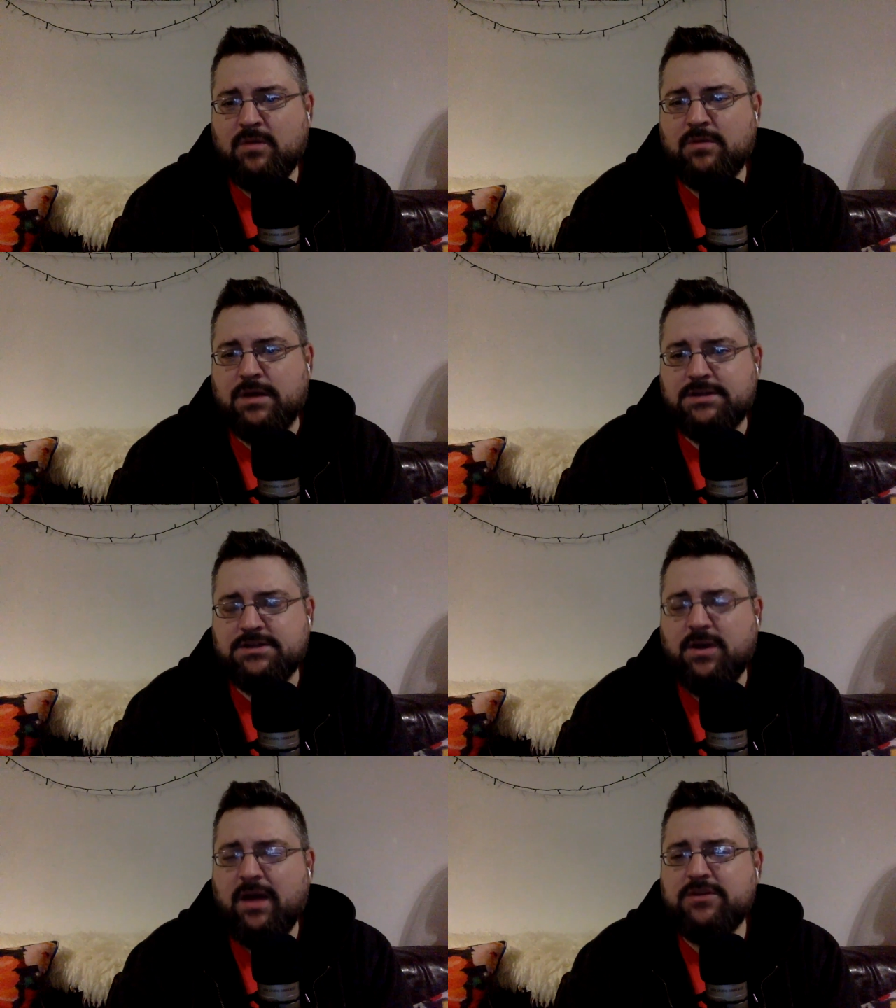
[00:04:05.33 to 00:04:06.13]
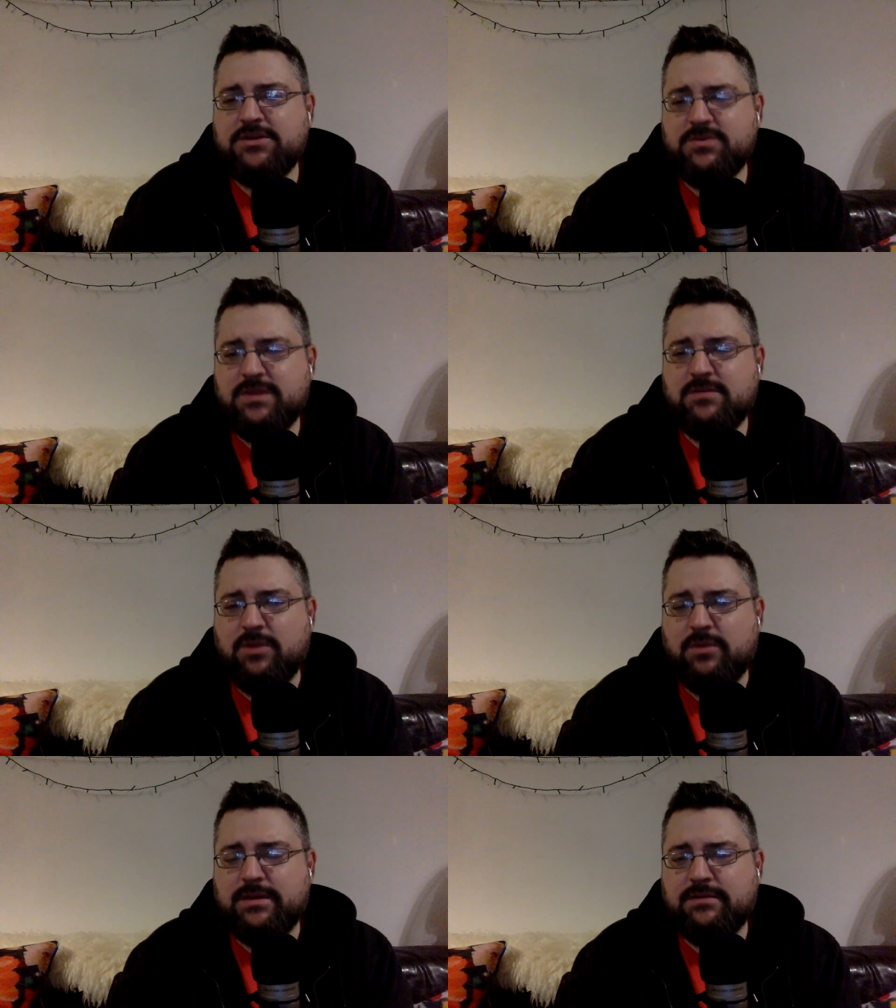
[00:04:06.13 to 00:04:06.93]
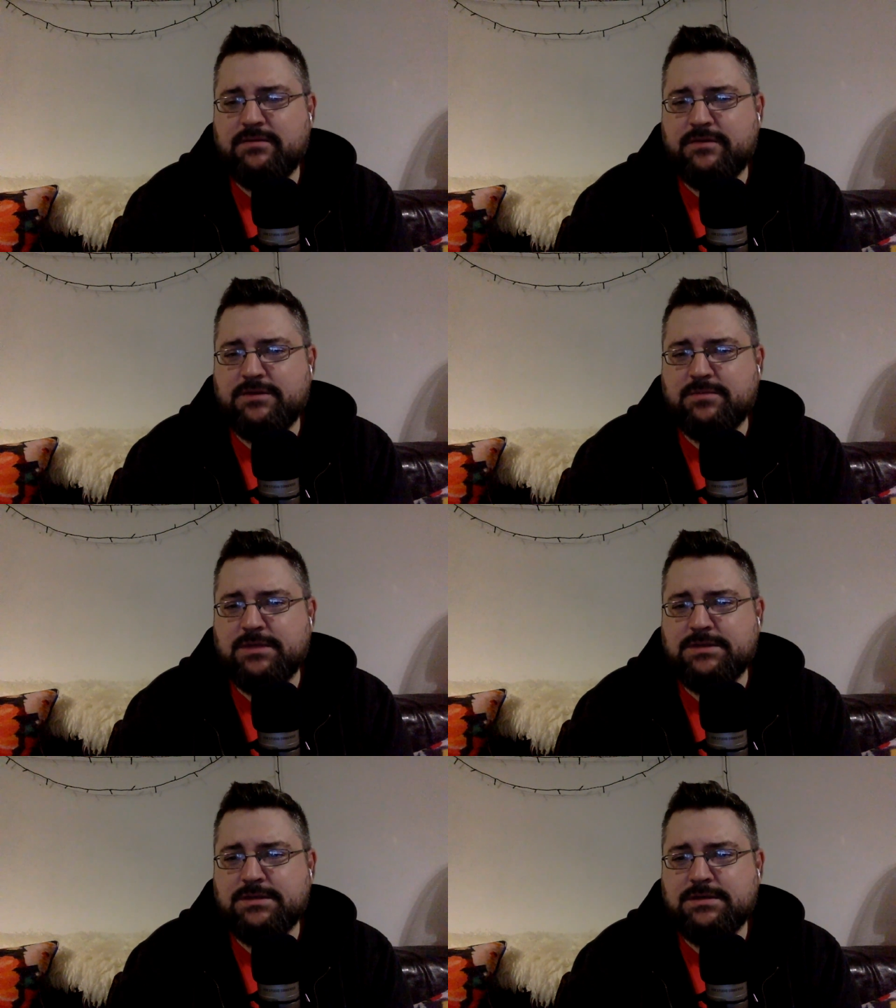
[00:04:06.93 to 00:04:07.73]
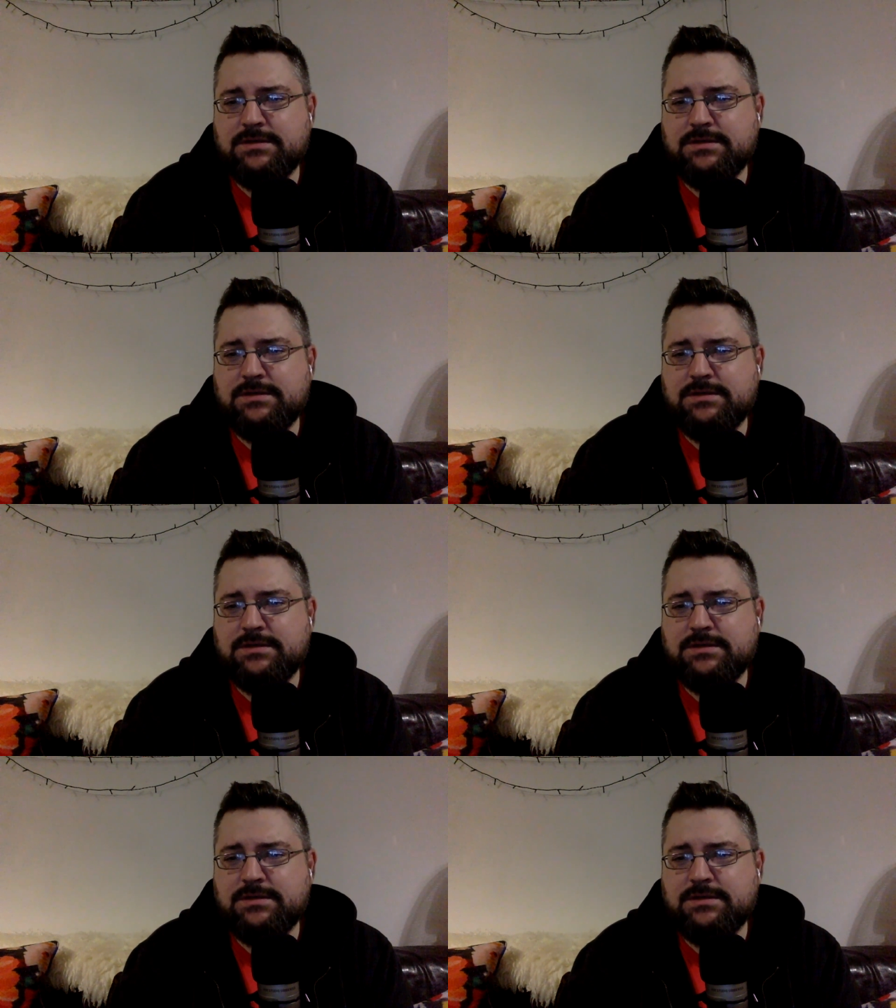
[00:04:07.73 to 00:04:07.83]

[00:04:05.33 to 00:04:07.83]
Okay, so how did you end up going there in the first place?